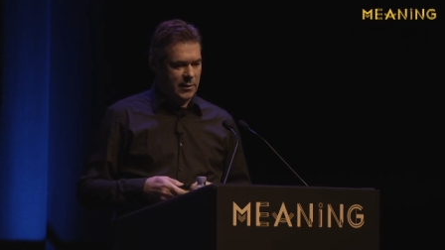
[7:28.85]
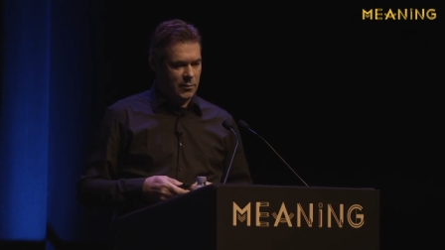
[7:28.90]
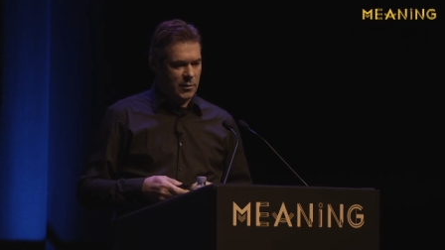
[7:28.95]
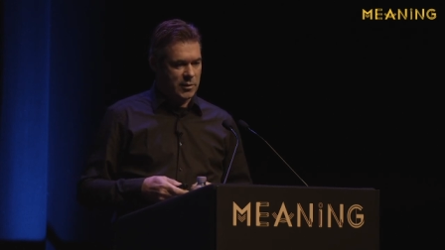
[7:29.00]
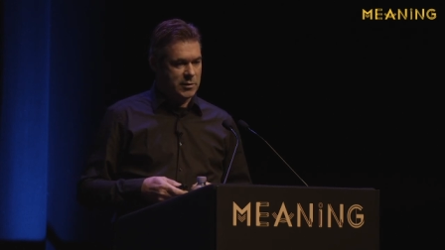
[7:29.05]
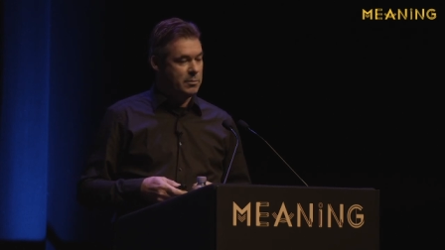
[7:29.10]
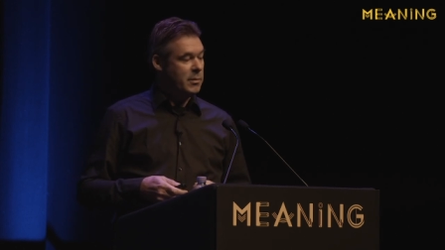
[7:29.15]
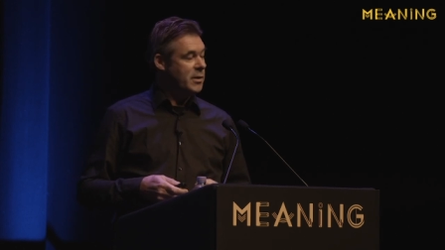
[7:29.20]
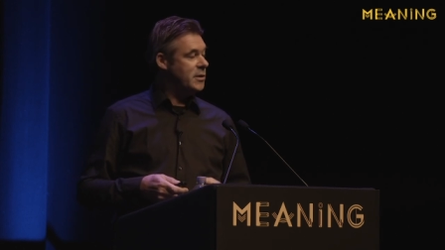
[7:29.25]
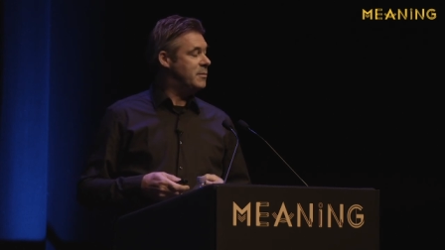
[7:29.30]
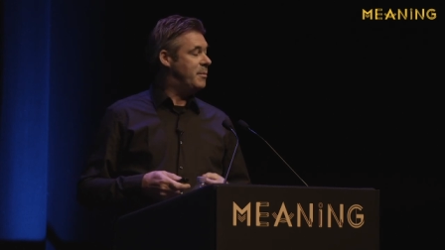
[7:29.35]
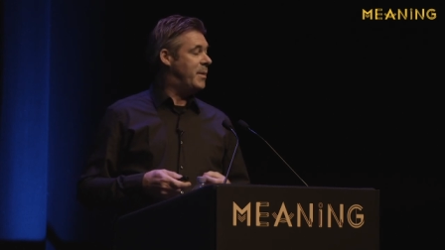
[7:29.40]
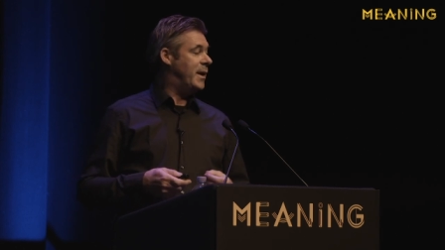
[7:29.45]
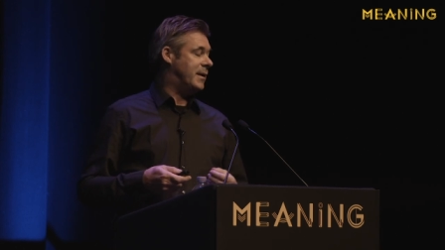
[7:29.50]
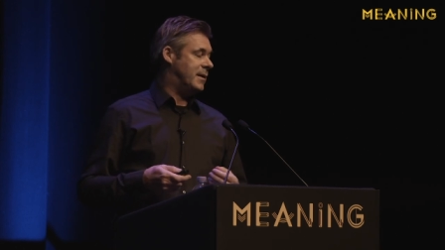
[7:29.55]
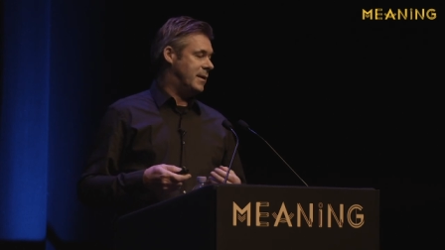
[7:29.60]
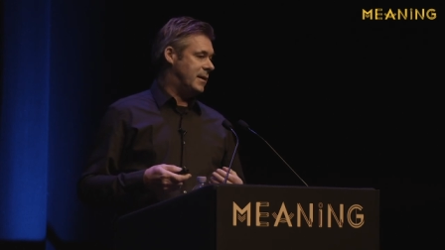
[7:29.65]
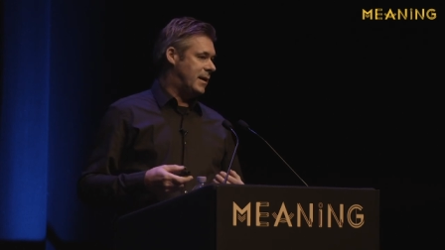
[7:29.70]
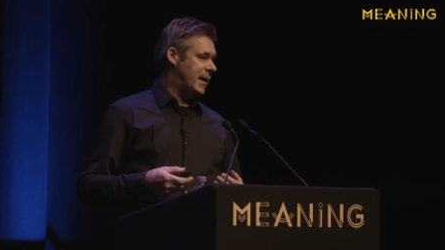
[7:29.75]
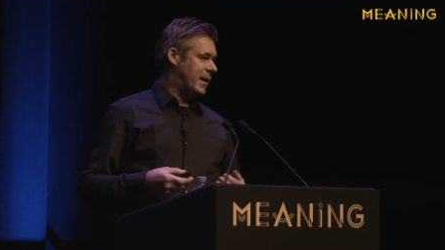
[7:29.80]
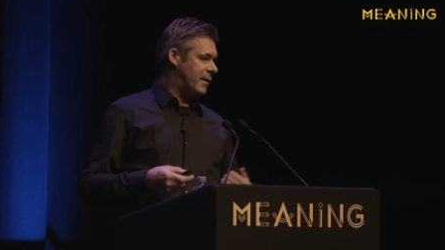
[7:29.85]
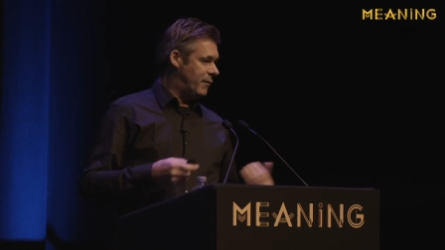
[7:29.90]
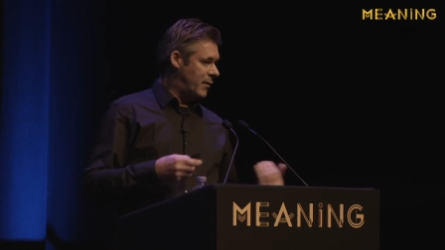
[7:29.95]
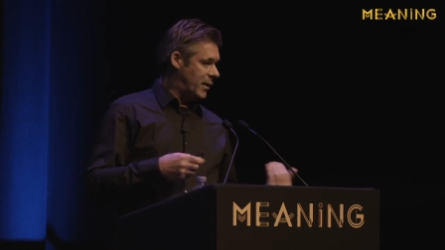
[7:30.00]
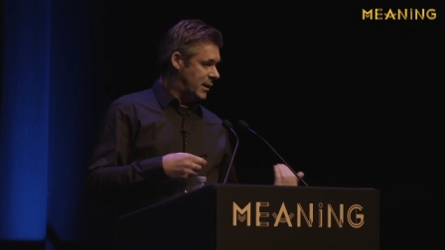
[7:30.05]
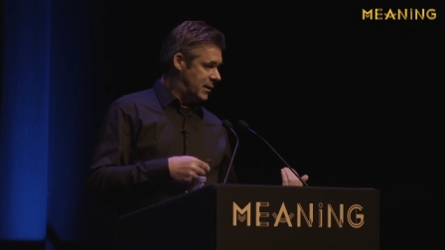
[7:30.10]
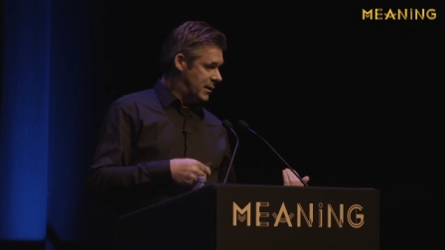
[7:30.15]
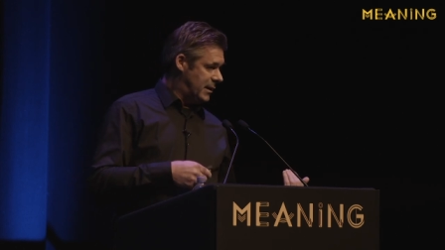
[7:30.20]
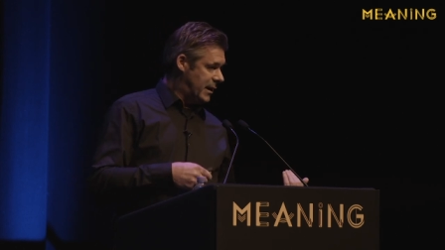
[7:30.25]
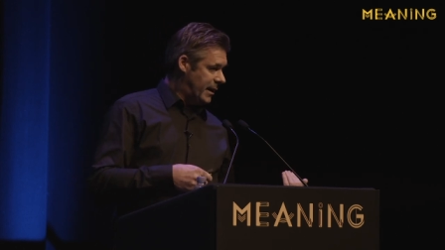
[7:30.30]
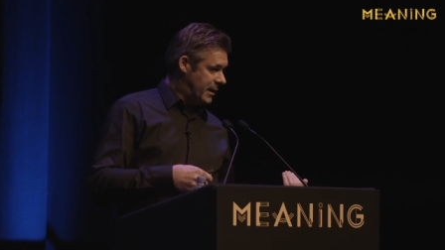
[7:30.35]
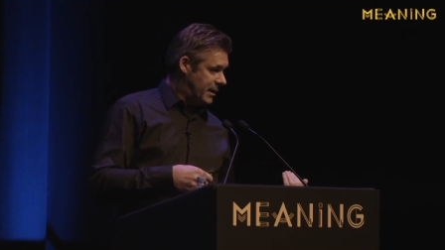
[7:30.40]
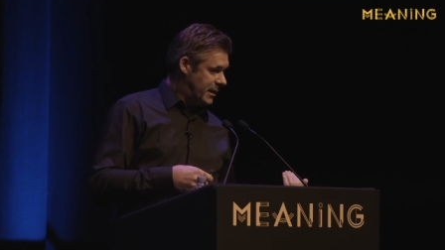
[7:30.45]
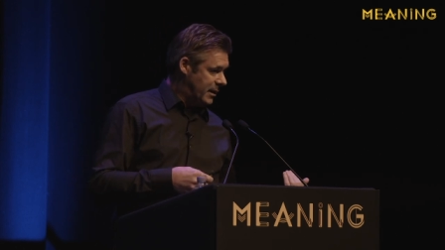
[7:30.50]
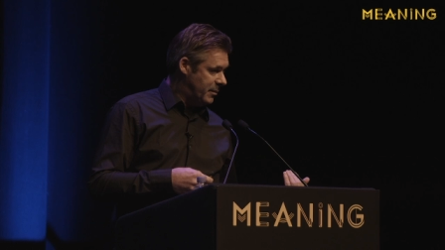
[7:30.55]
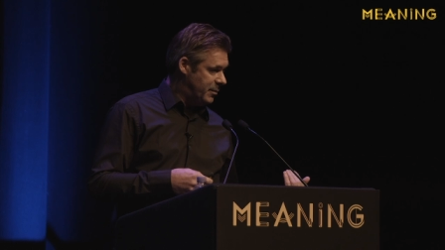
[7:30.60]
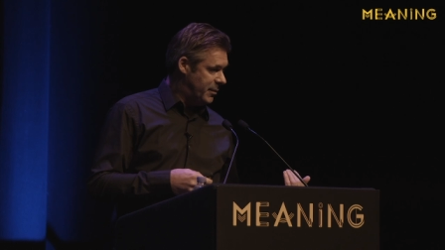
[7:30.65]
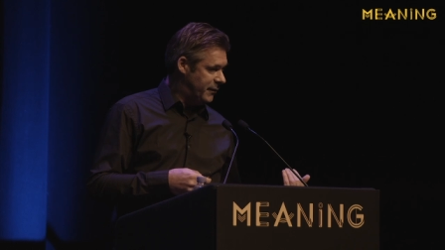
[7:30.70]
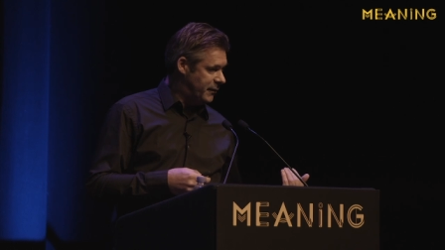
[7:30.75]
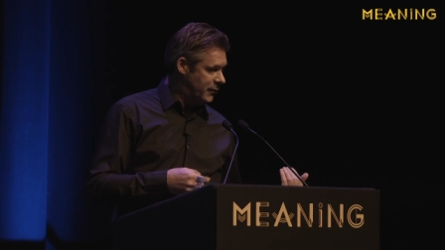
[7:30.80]
was much better than what they
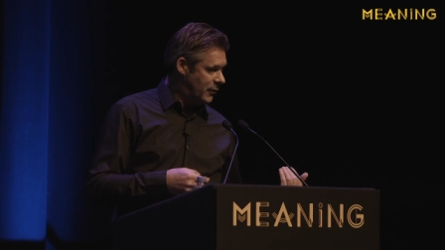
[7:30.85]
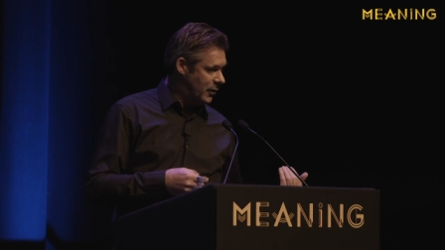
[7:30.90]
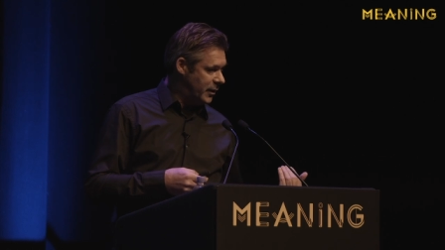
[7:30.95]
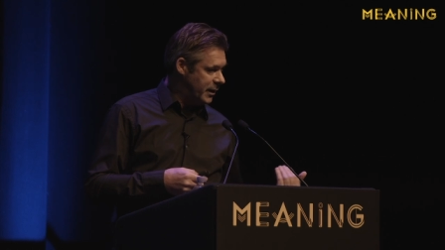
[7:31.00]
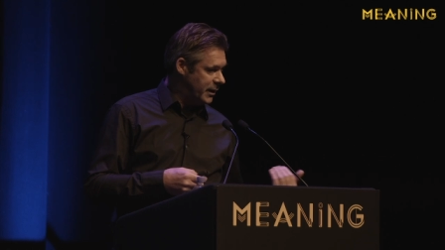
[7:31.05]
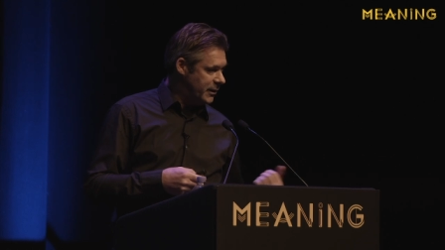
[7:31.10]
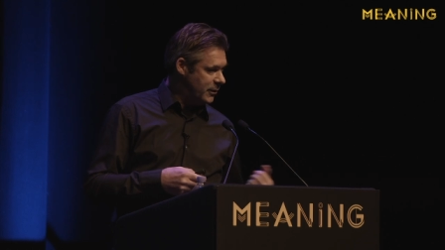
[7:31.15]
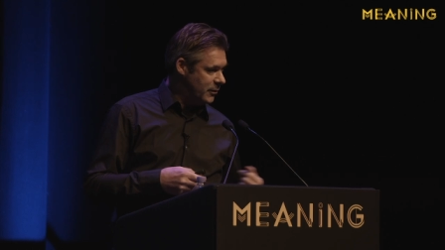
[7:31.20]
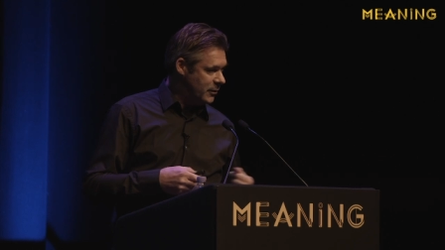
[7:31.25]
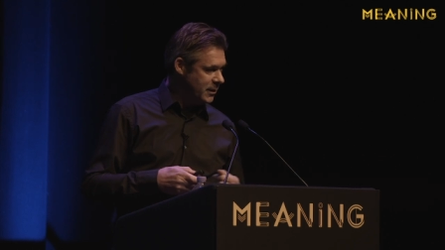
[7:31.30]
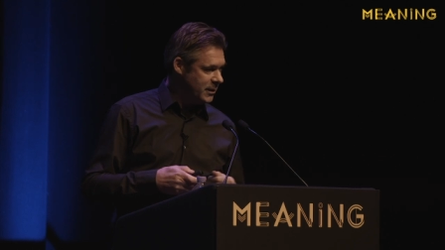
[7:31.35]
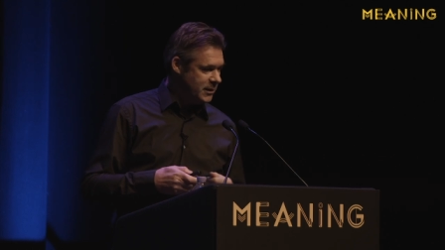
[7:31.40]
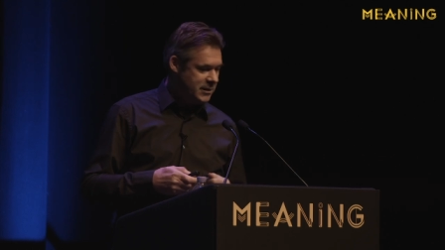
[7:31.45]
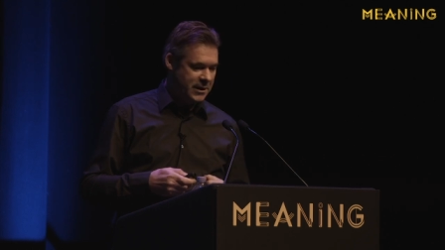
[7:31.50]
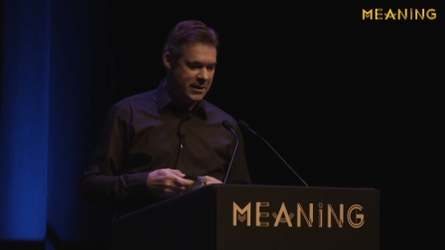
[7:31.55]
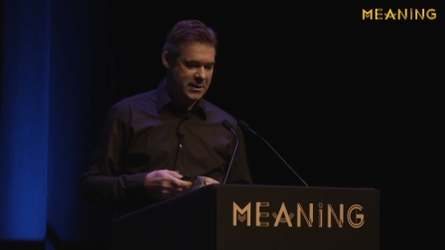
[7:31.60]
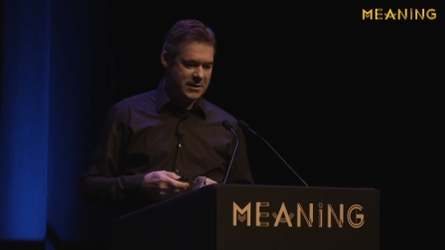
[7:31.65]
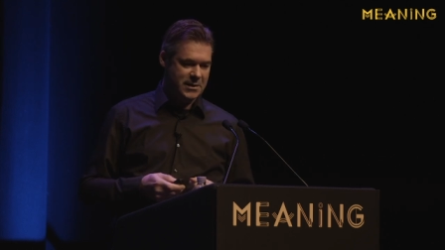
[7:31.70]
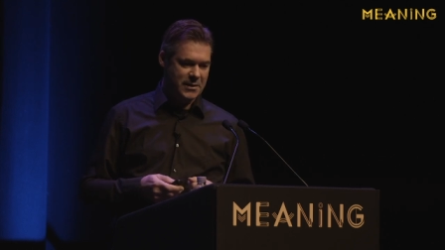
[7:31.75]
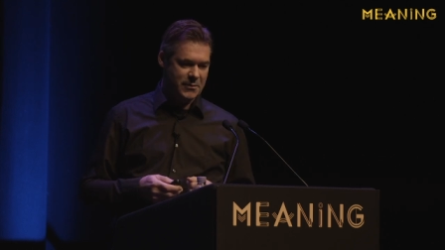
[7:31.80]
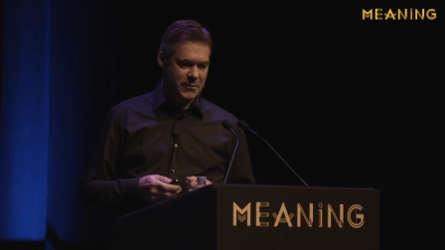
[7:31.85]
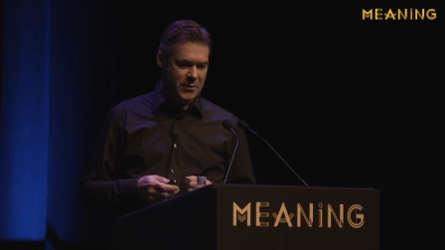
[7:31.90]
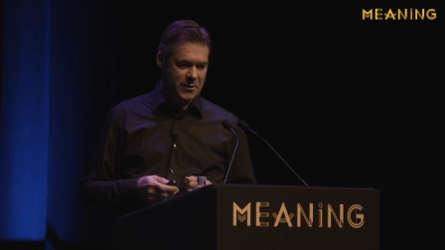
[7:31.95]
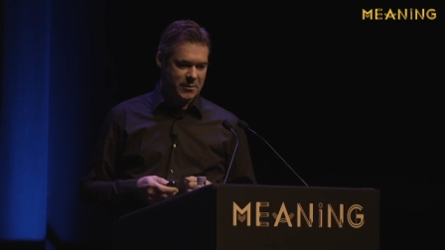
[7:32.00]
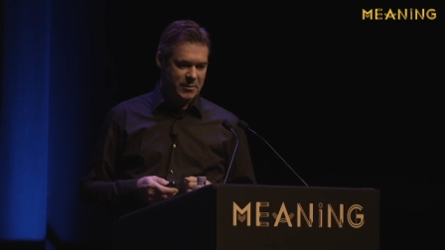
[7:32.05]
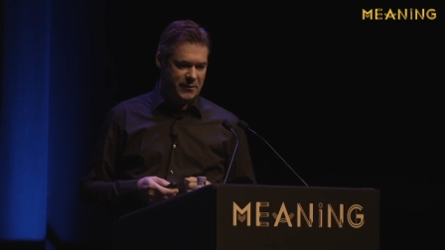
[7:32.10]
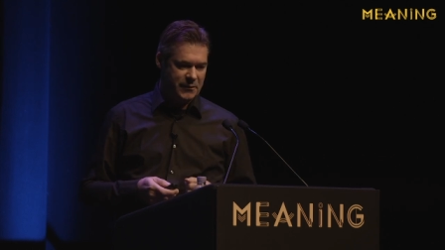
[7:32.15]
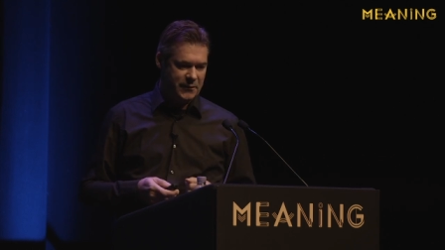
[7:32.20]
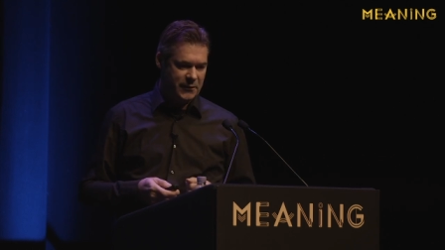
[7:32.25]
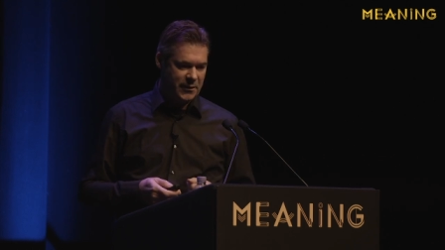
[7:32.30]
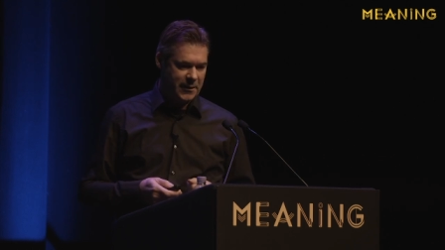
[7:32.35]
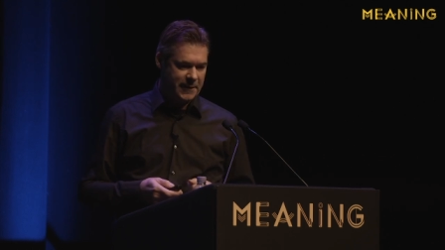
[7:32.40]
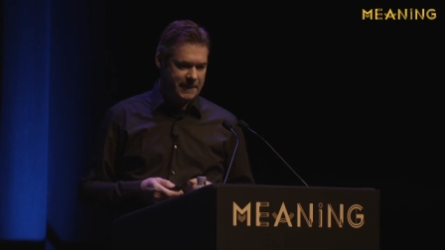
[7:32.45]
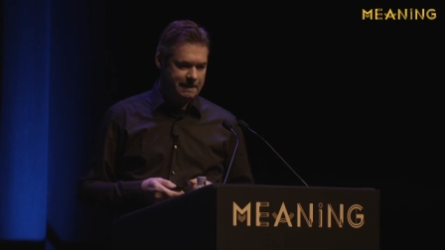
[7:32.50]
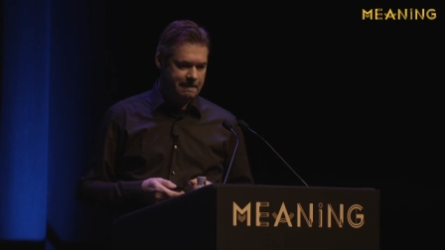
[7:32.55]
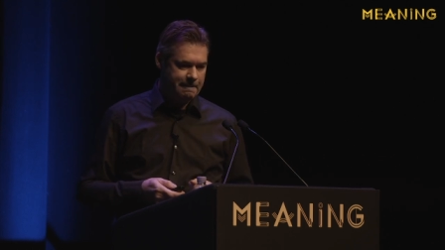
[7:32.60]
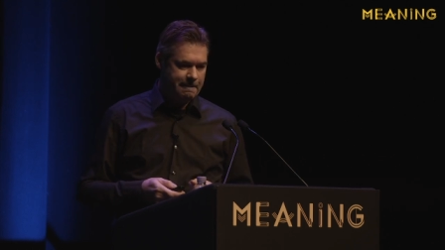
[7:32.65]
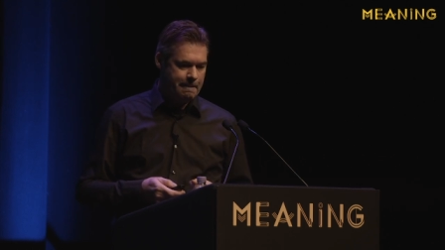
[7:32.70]
did before in the organization they worked before.